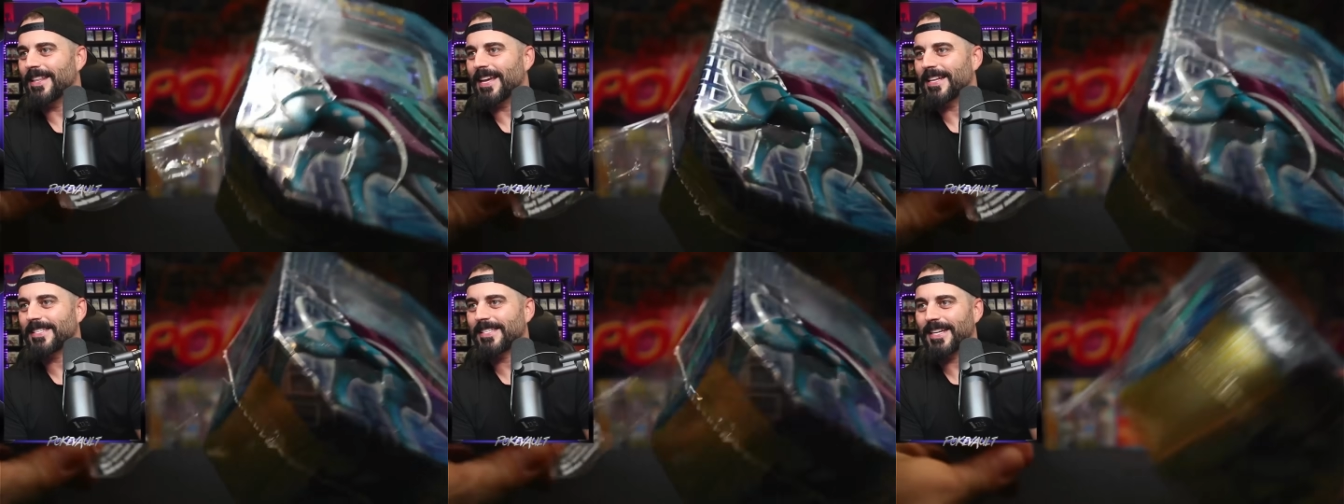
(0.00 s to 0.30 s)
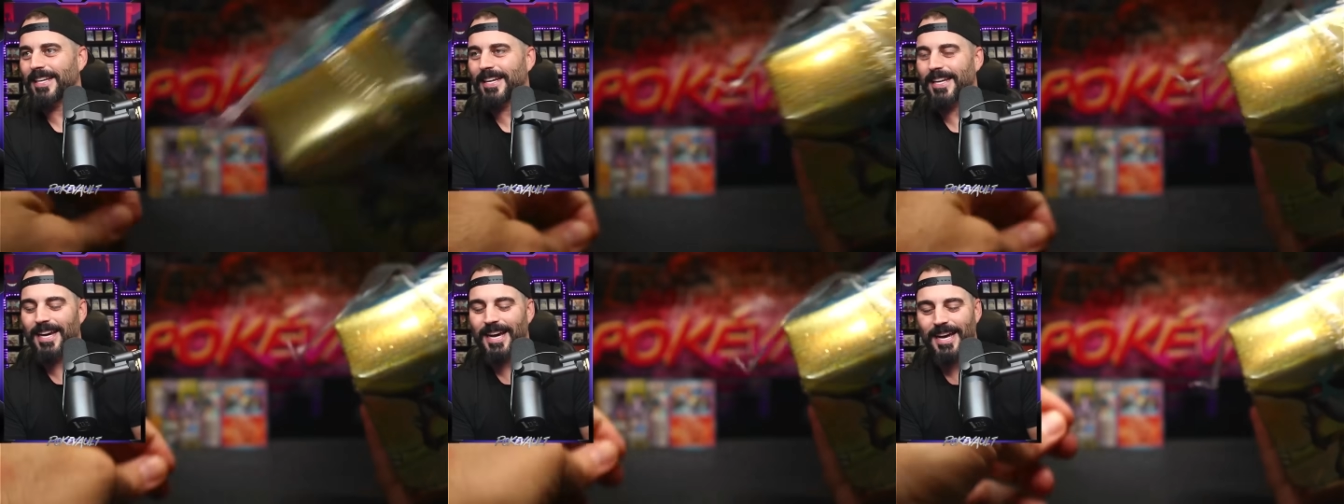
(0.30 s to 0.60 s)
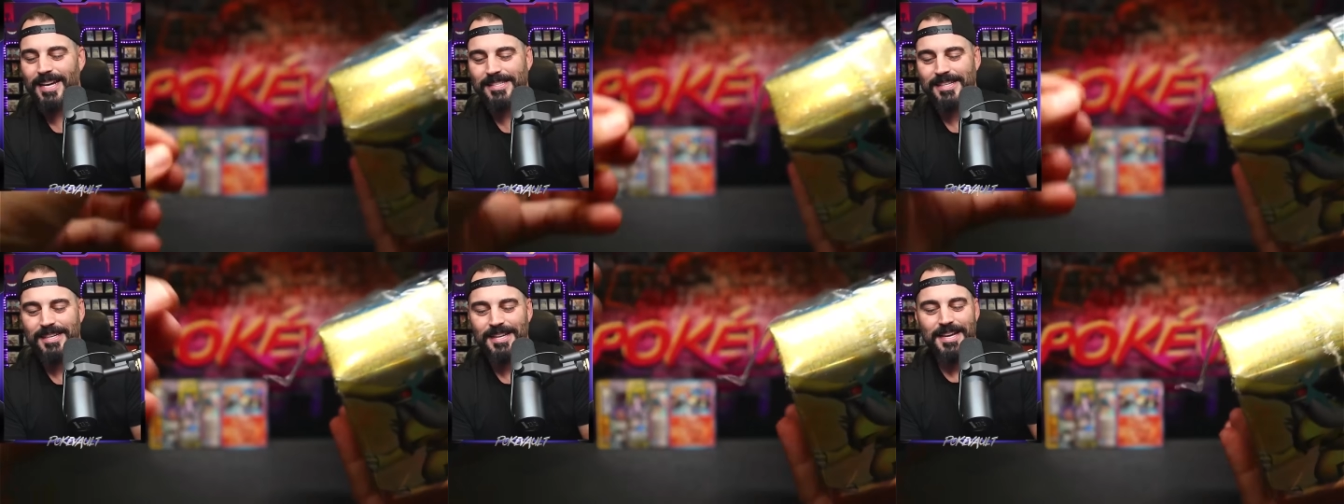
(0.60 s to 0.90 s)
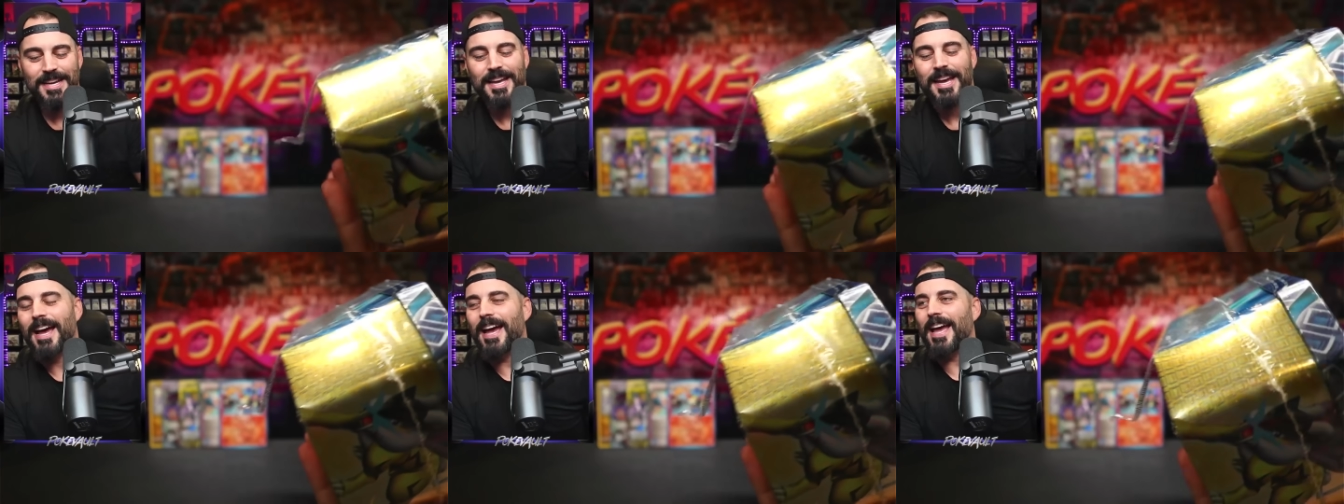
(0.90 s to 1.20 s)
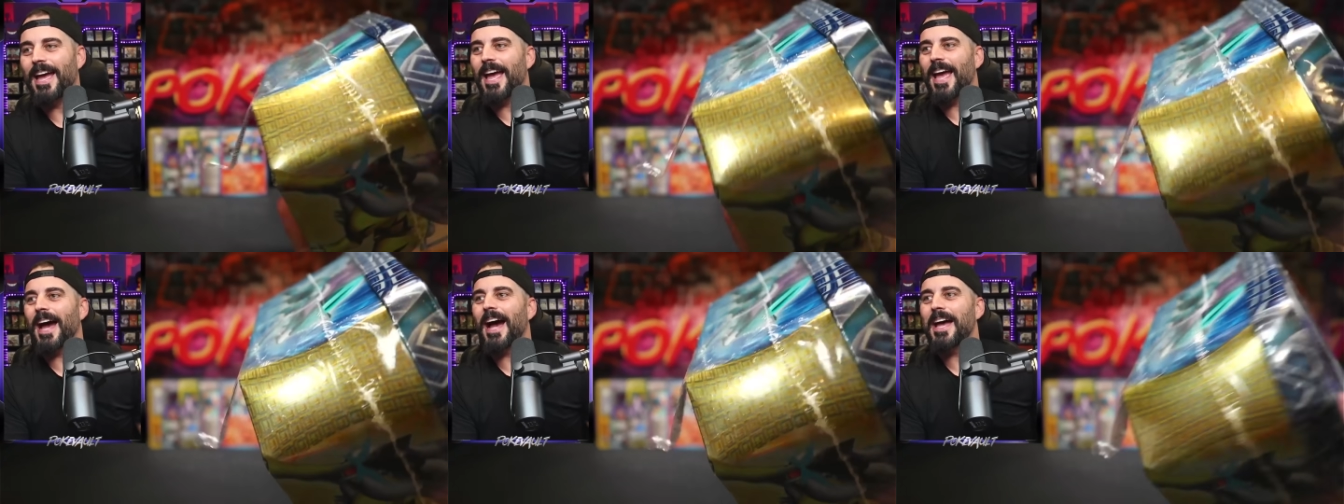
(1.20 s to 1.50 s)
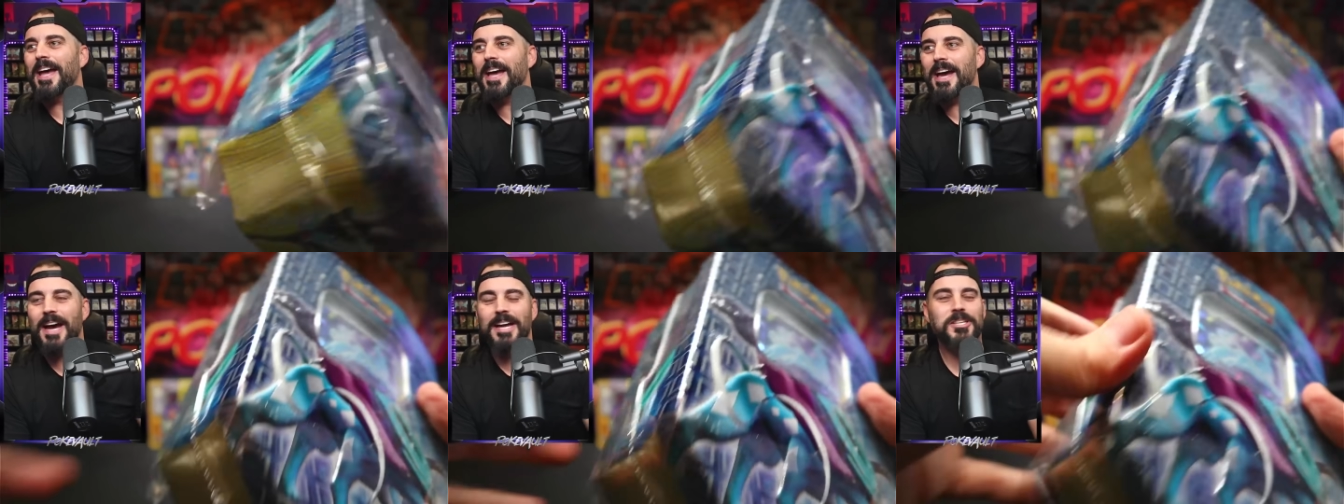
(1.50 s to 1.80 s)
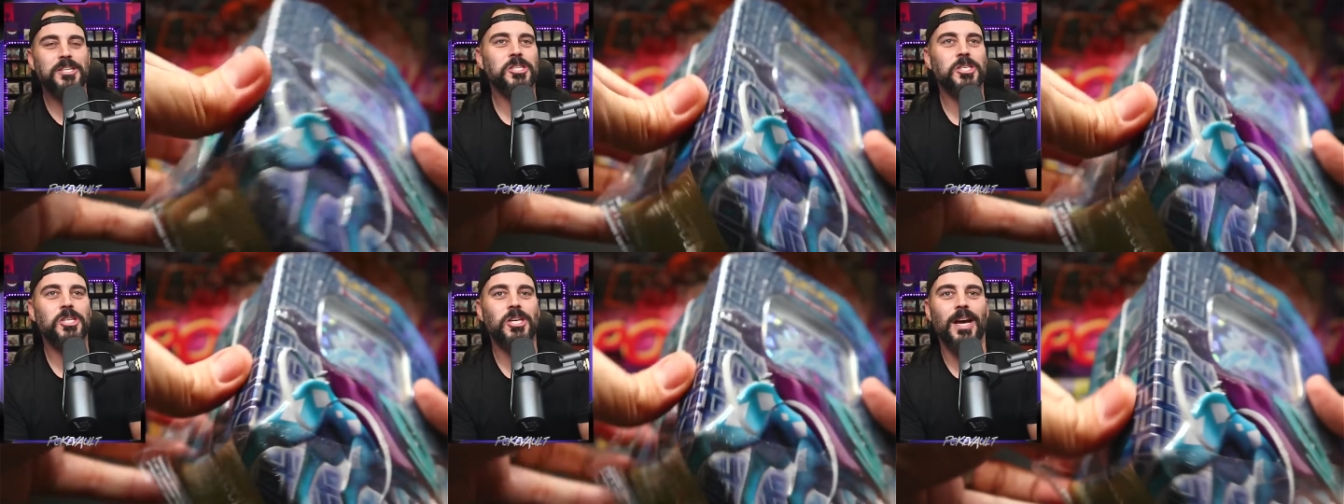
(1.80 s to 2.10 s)
That's it, guys. I, I, I
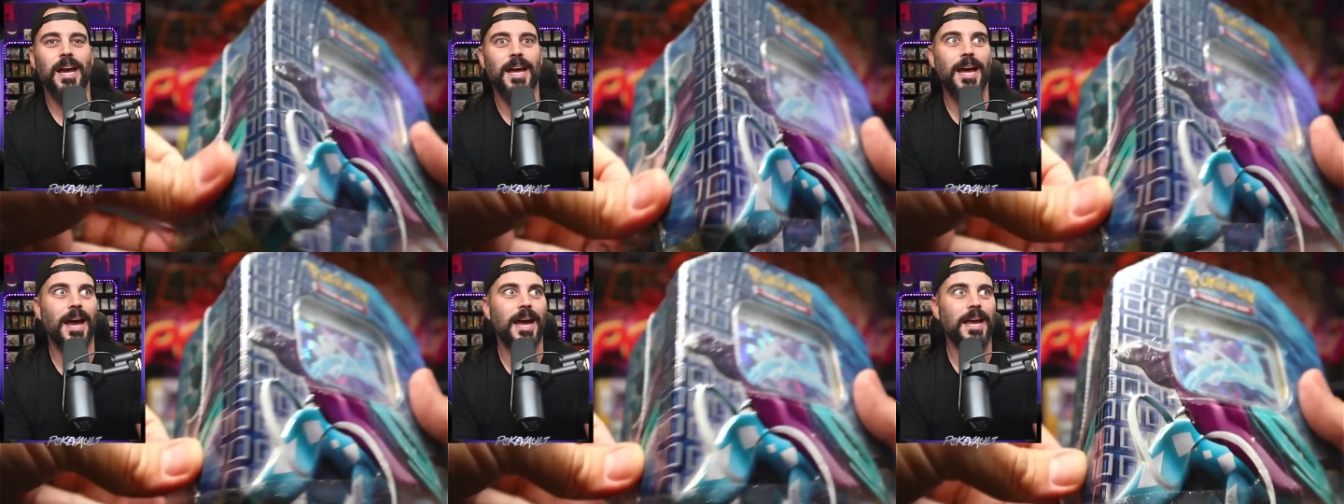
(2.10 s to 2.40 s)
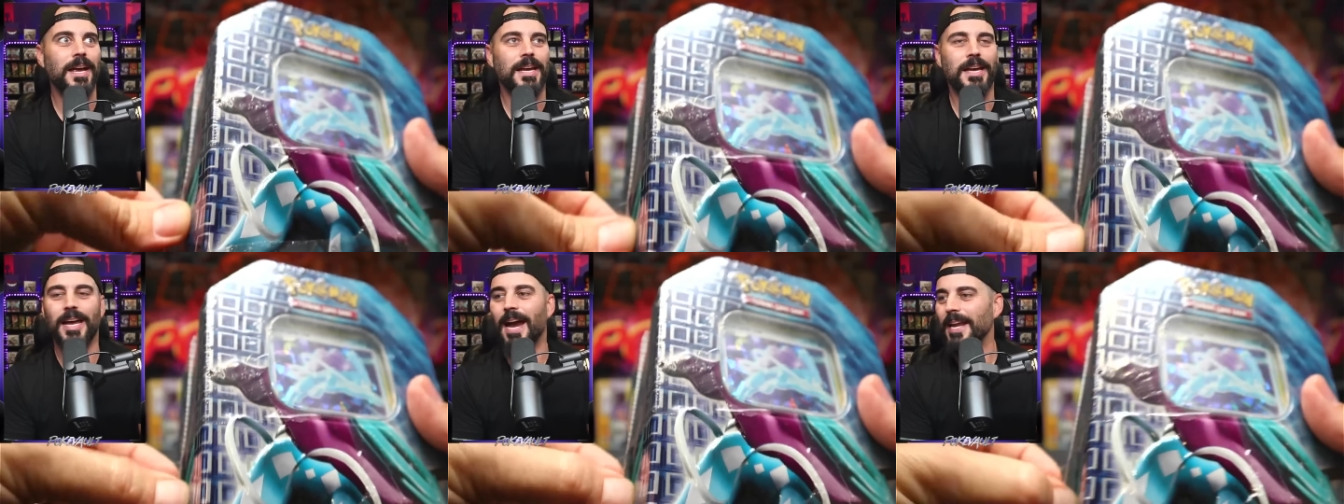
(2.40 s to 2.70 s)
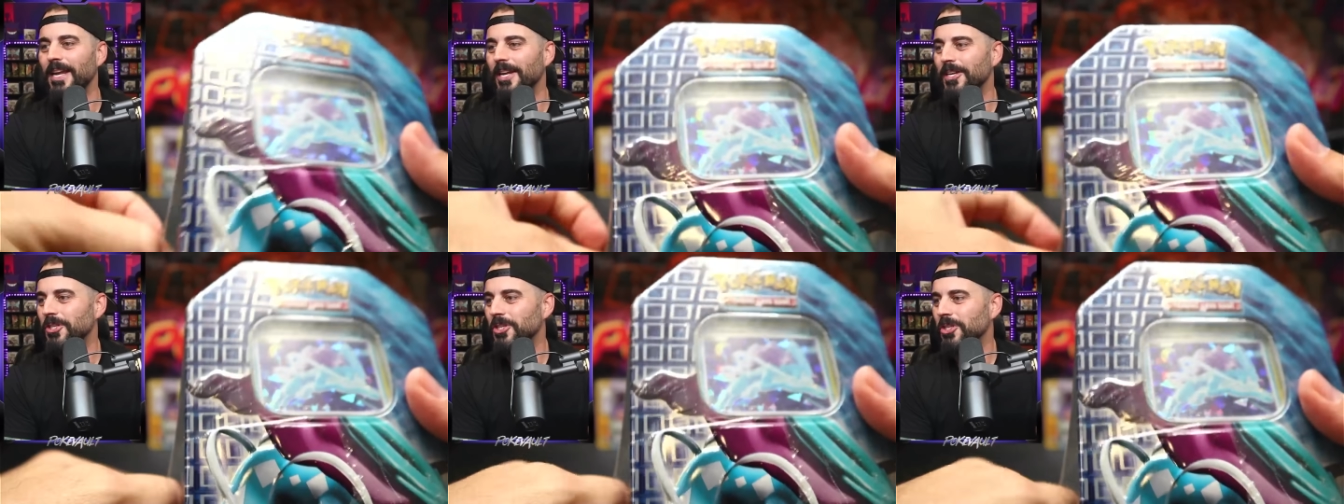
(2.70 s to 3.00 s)
just, I, I kind of